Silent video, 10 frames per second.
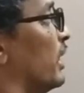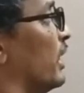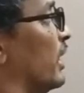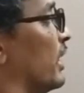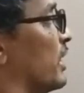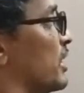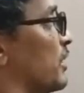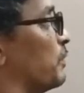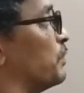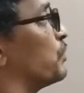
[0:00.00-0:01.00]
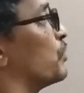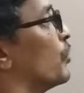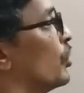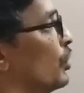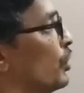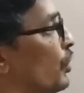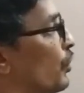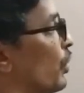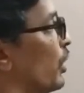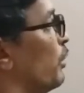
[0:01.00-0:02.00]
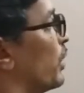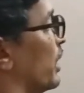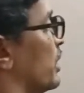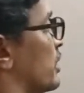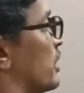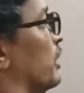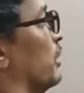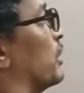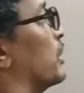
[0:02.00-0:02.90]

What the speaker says: del t. So let me write it here.